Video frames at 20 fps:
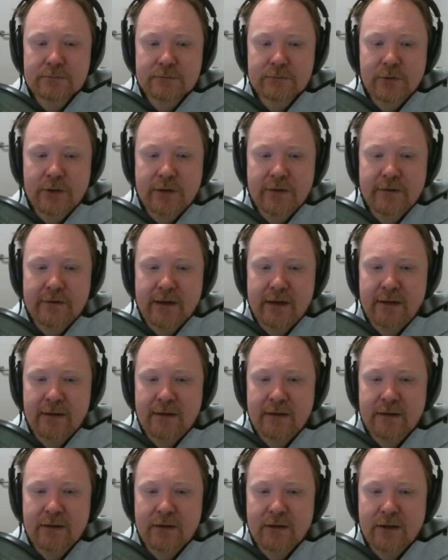with this
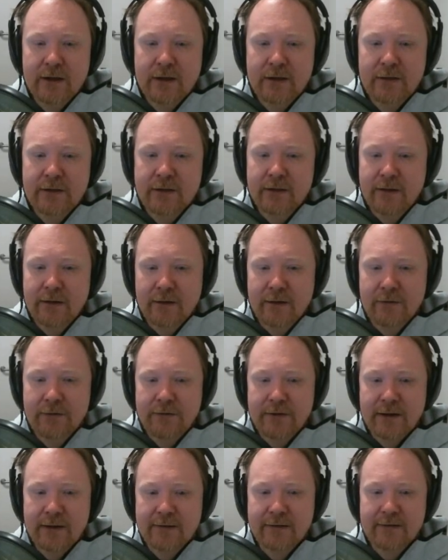alien guy and did
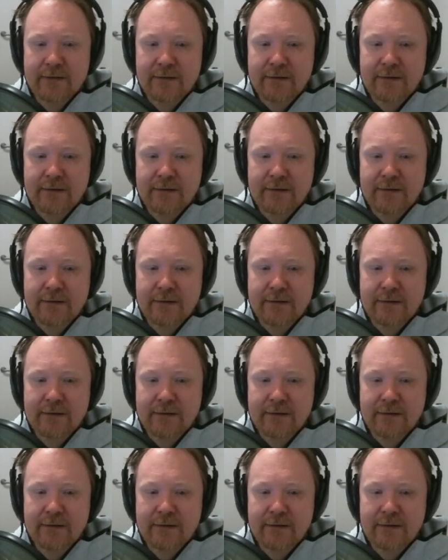effects.